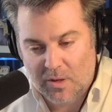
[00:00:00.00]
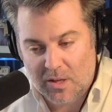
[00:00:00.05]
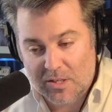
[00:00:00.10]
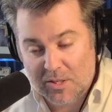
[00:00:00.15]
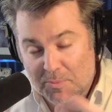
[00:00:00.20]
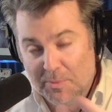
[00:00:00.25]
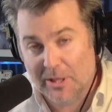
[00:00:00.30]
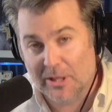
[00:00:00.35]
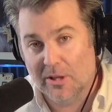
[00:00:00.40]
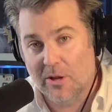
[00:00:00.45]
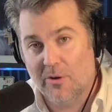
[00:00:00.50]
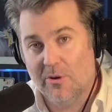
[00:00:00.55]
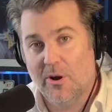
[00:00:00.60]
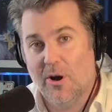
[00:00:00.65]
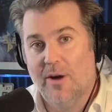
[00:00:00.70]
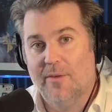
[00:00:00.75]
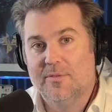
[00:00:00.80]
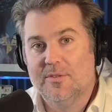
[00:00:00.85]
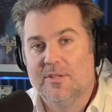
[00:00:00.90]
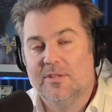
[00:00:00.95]
to be a loan
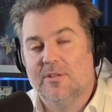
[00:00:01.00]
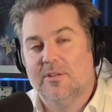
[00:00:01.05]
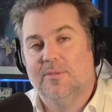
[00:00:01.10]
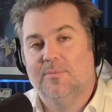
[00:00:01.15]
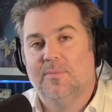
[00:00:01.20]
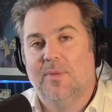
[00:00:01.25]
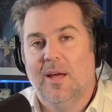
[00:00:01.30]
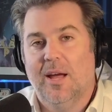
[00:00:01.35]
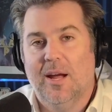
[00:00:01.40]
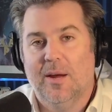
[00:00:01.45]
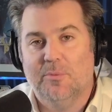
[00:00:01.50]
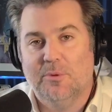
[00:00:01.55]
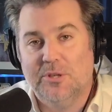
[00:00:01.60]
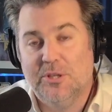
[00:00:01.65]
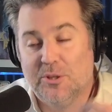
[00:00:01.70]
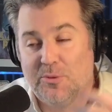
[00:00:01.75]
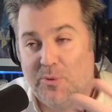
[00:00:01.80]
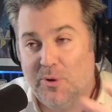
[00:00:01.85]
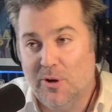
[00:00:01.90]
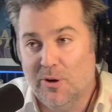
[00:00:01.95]
officer, and we
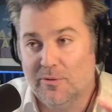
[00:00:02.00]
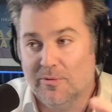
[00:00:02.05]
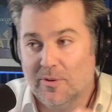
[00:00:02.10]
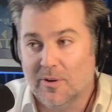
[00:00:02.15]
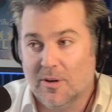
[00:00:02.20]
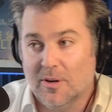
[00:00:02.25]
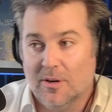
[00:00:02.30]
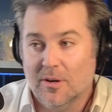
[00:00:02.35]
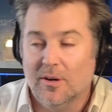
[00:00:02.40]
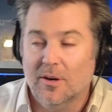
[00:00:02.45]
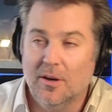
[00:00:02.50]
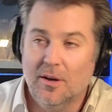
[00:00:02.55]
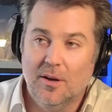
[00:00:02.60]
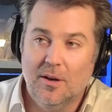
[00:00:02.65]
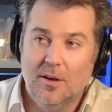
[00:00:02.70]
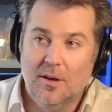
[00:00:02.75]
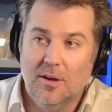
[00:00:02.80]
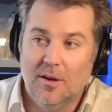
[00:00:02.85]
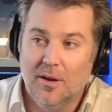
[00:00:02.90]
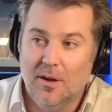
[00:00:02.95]
just went over
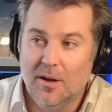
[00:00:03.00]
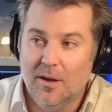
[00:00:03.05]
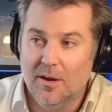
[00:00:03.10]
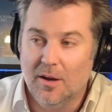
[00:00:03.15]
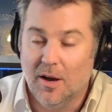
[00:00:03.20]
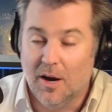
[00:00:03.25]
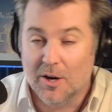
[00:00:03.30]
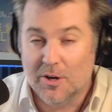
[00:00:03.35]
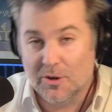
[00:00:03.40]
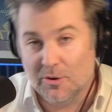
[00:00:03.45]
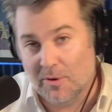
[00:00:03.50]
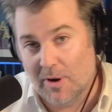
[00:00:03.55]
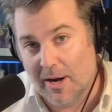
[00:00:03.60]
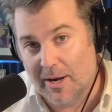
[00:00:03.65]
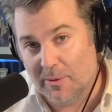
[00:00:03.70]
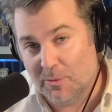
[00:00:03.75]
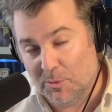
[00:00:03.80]
underwriting.